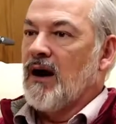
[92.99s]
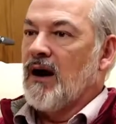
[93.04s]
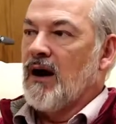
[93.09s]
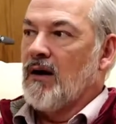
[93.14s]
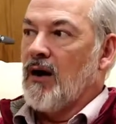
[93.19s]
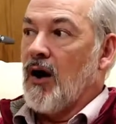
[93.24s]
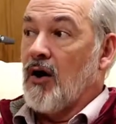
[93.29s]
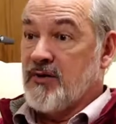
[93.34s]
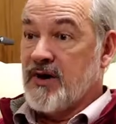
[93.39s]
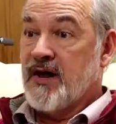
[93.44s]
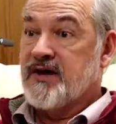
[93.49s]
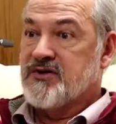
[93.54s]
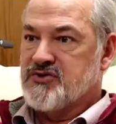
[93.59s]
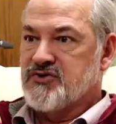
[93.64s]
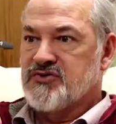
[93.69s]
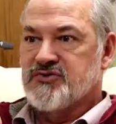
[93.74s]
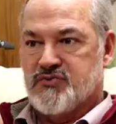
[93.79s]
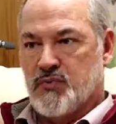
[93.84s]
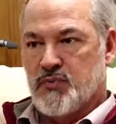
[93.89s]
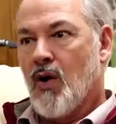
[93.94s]
Uh, our
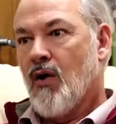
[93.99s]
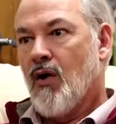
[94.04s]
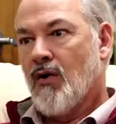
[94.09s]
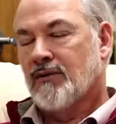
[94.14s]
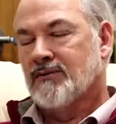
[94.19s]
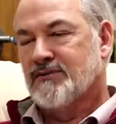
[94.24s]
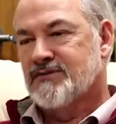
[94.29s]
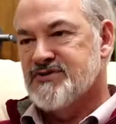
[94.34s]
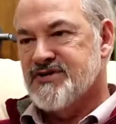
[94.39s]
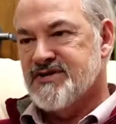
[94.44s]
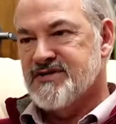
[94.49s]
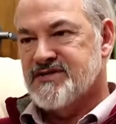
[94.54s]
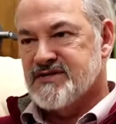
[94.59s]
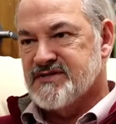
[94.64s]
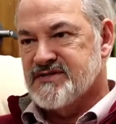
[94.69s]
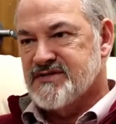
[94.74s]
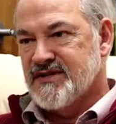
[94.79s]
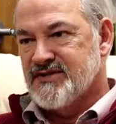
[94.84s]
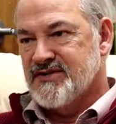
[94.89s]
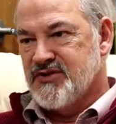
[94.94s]
nature's wrong.
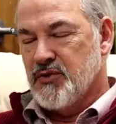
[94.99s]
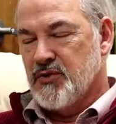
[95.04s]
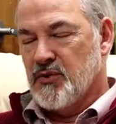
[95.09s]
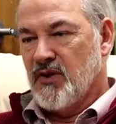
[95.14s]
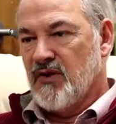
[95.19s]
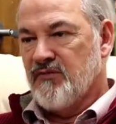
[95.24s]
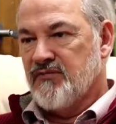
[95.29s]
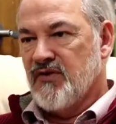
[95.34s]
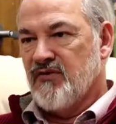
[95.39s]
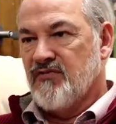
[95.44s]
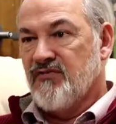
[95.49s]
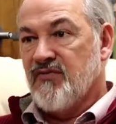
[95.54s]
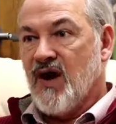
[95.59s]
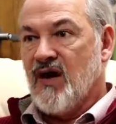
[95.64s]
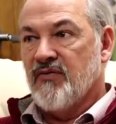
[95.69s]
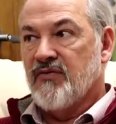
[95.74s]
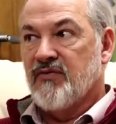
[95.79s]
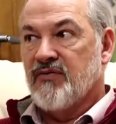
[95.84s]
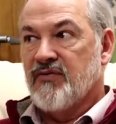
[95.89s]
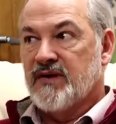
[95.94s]
Jesus said, You are of your
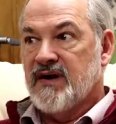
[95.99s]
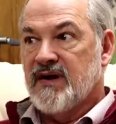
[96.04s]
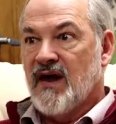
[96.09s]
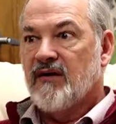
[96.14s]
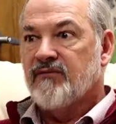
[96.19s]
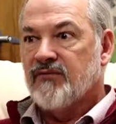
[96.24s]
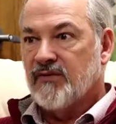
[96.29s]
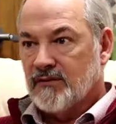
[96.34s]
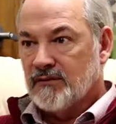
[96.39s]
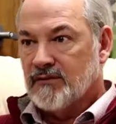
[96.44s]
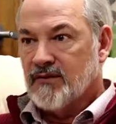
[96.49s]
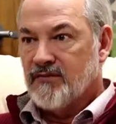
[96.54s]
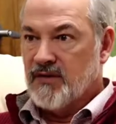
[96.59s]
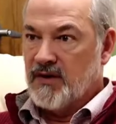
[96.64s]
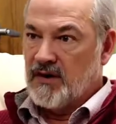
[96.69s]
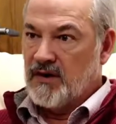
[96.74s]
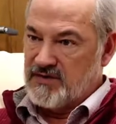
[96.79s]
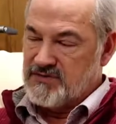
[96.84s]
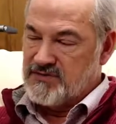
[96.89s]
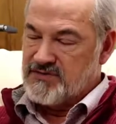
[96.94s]
father, the devil, and
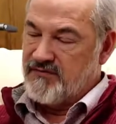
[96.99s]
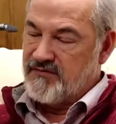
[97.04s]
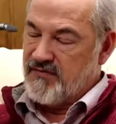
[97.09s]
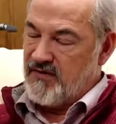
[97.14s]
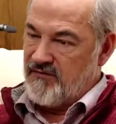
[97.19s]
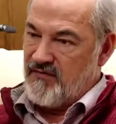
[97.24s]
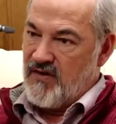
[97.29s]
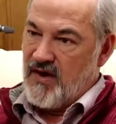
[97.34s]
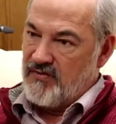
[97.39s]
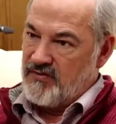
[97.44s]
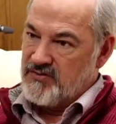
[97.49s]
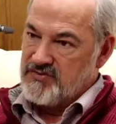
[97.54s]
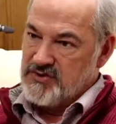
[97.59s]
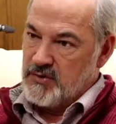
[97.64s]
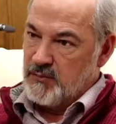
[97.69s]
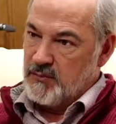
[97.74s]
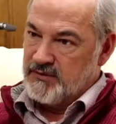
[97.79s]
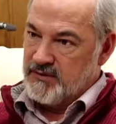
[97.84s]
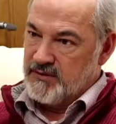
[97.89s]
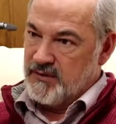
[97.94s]
the lust of your father
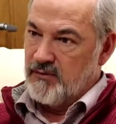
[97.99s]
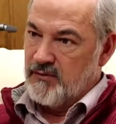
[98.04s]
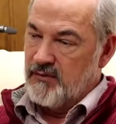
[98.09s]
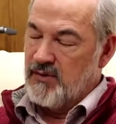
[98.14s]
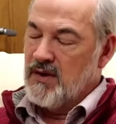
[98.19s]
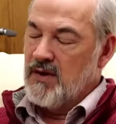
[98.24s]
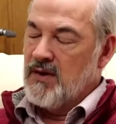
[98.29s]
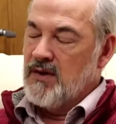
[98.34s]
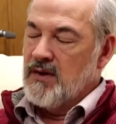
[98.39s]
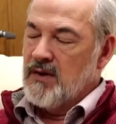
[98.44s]
you will do.